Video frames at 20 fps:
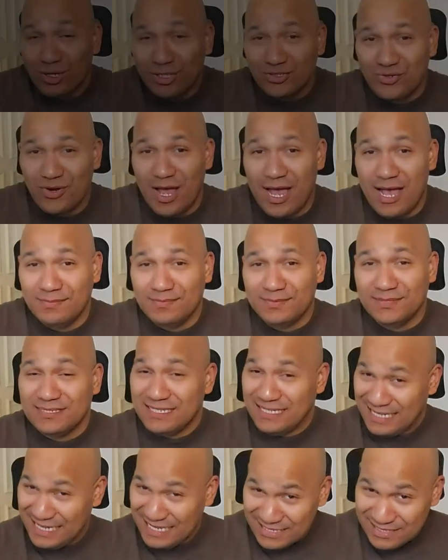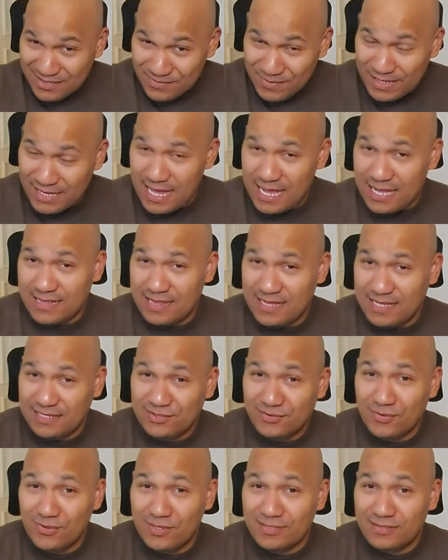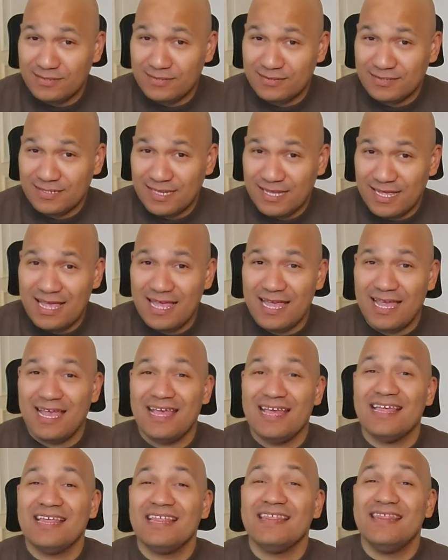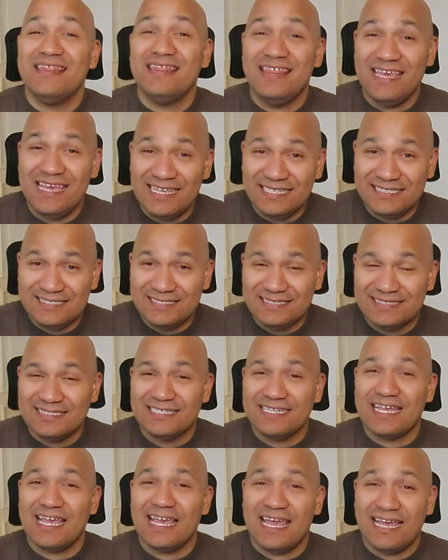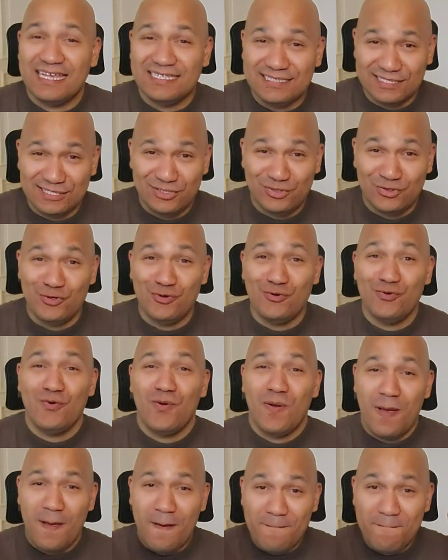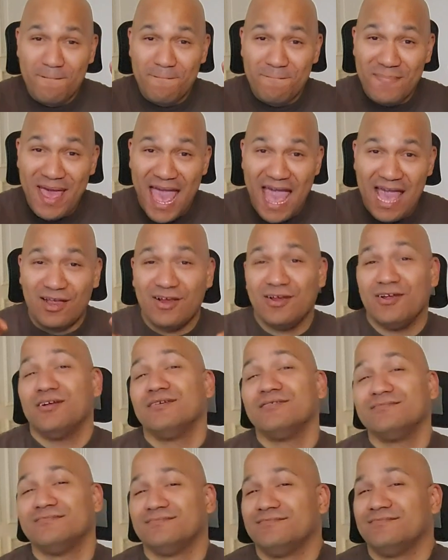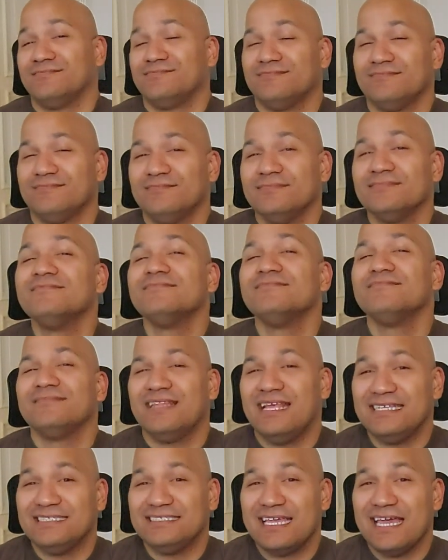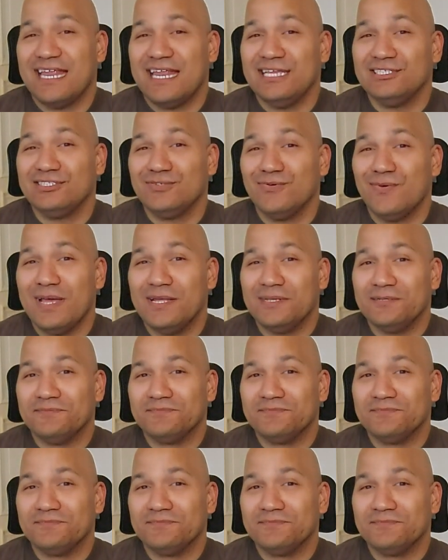drops need to be like this one. This is a true banger. Let's get into it.